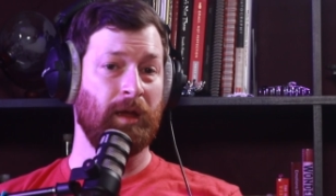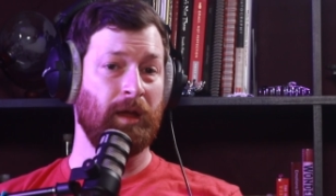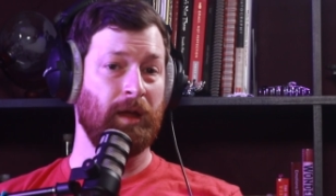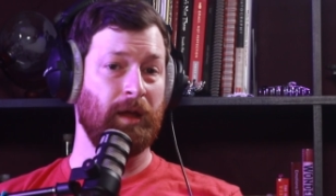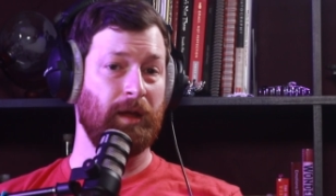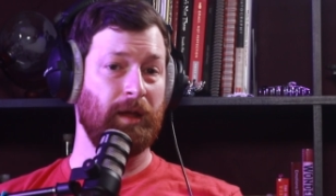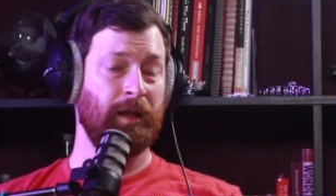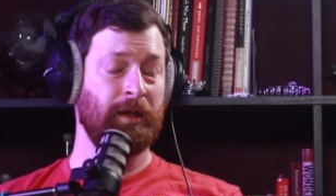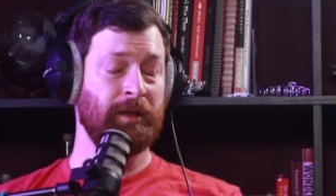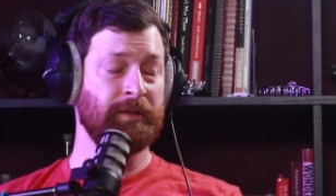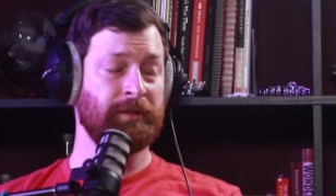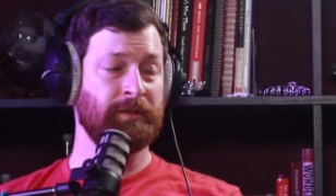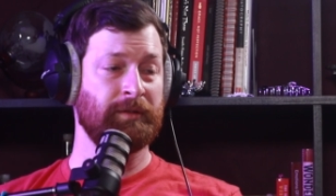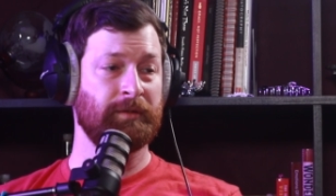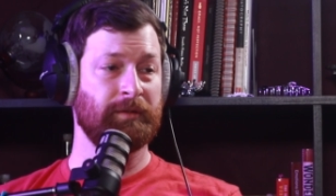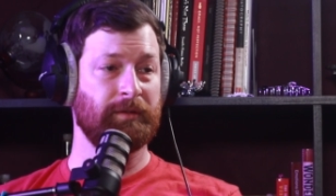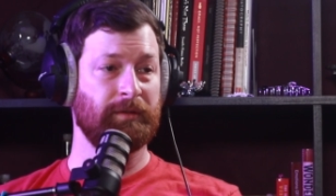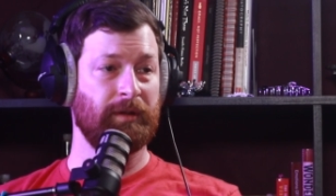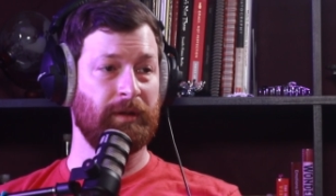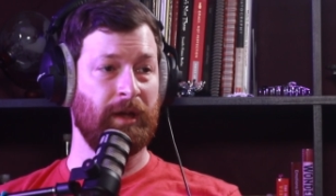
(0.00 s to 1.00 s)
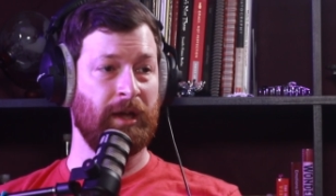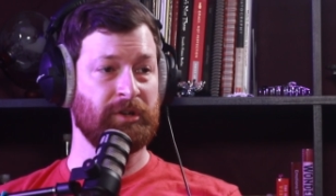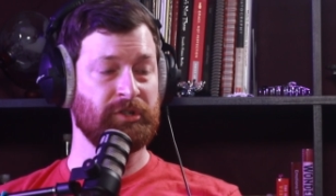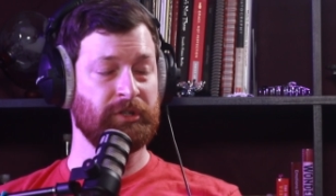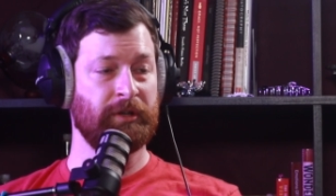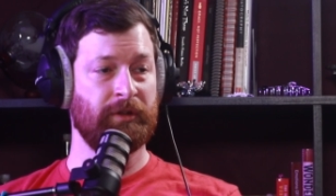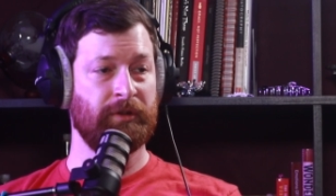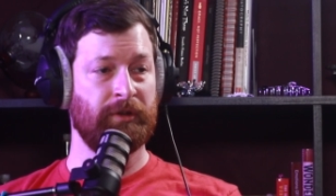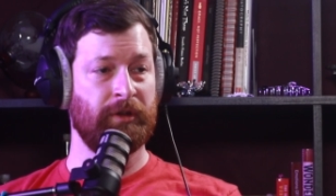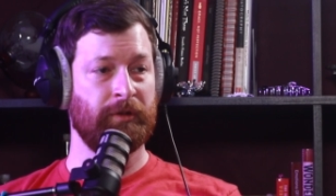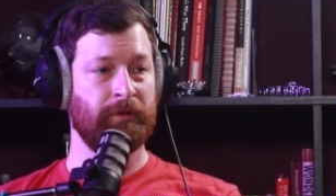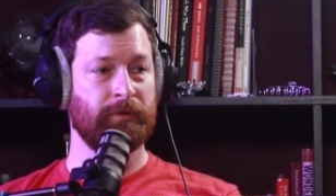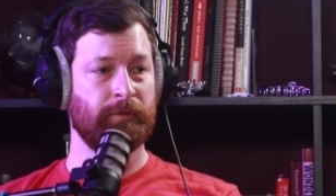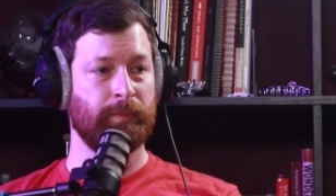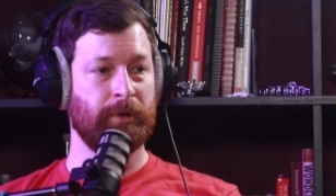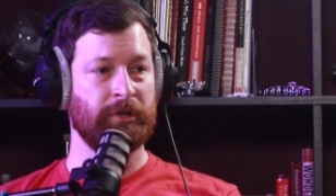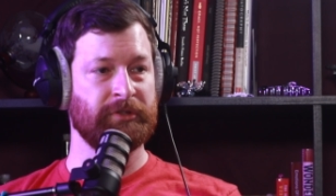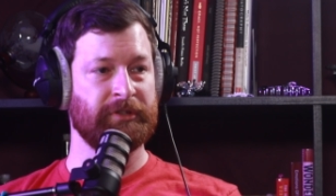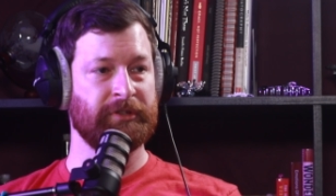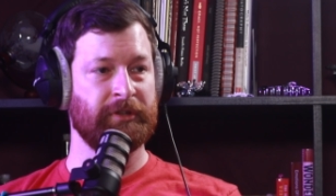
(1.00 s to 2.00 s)
And actually another
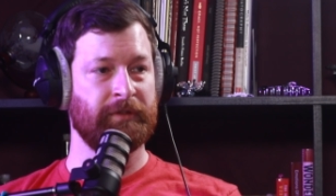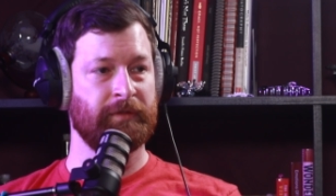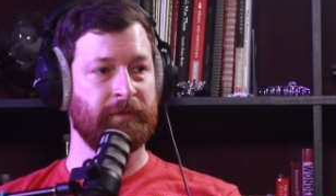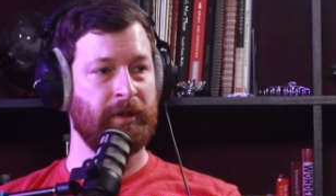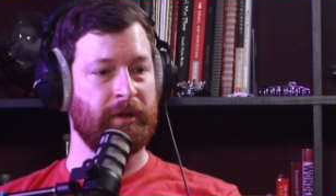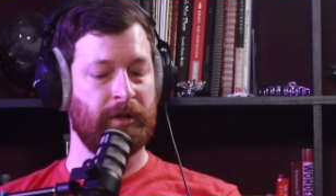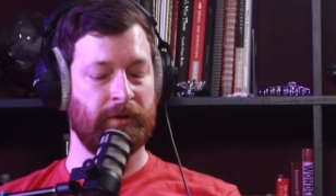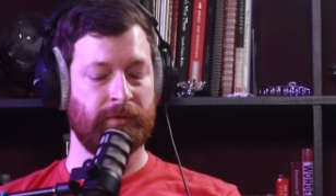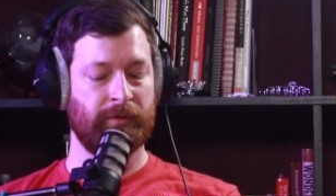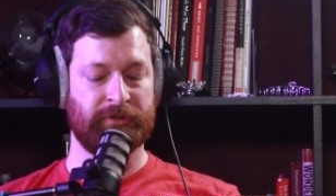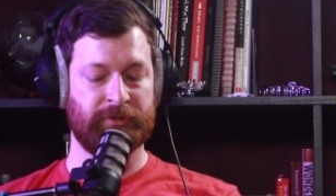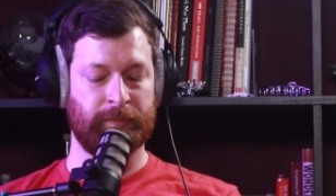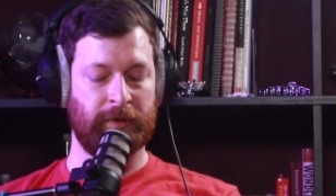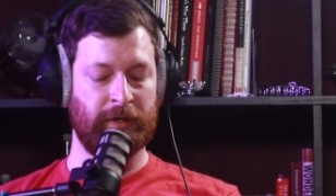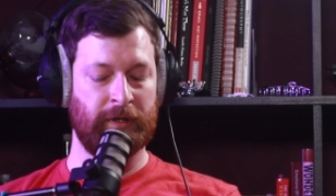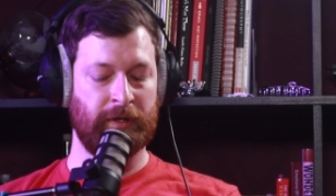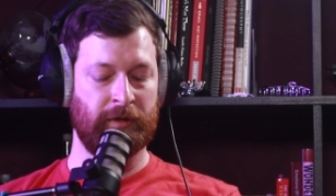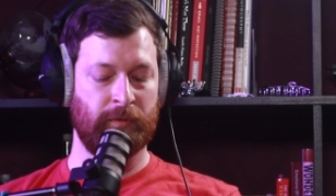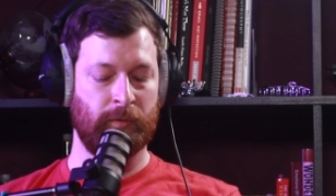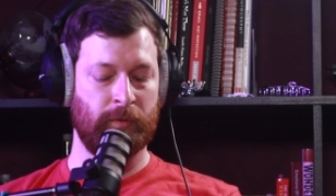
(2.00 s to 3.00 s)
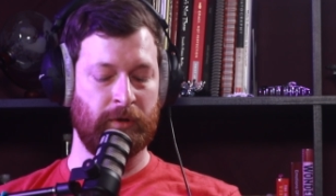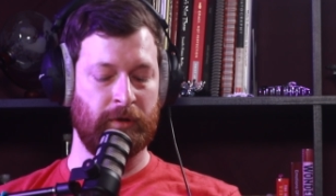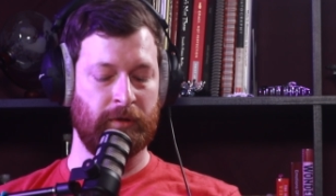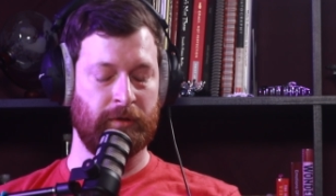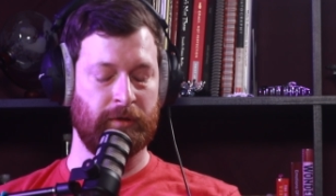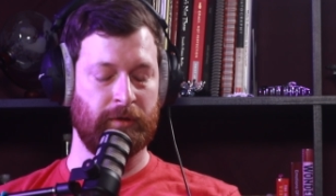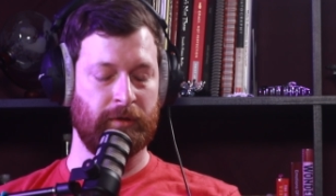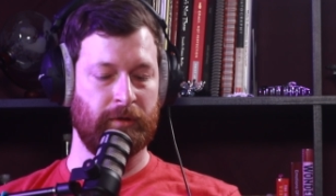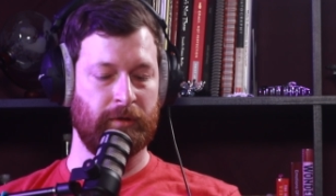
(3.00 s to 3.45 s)
person that I was speaking with,